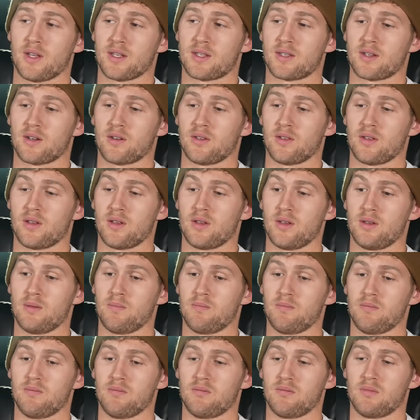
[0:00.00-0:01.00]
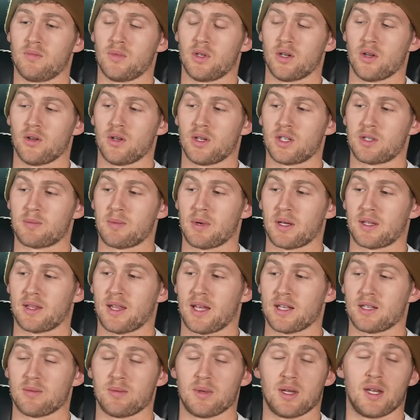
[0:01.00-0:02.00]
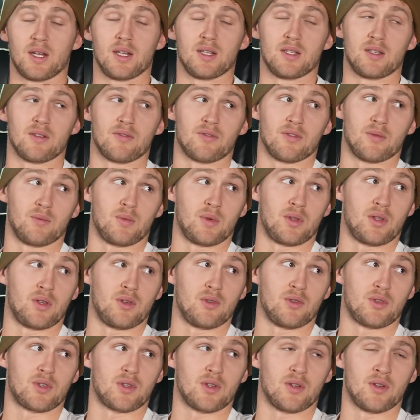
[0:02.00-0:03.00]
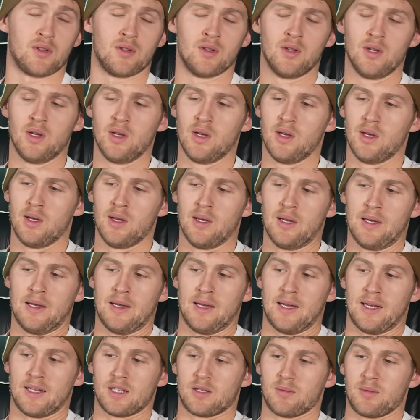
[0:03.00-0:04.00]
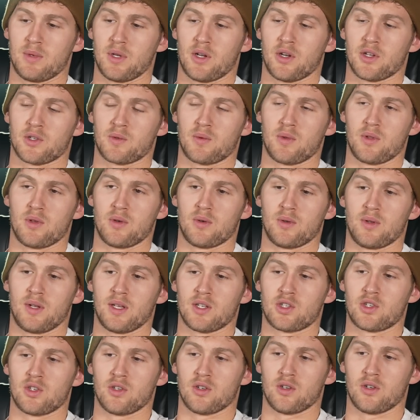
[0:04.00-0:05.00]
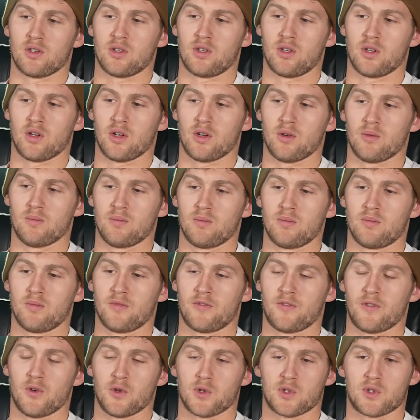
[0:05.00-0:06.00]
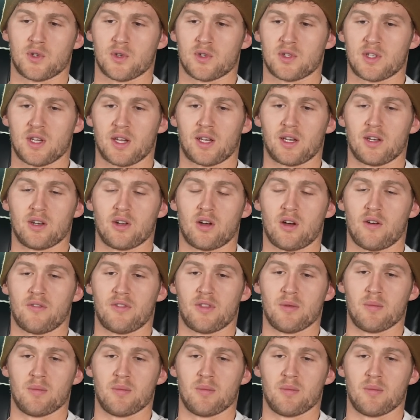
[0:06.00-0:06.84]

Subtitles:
necessarily expect that to be any different with Houston. And to be honest with you, unless you're, you know, first or second off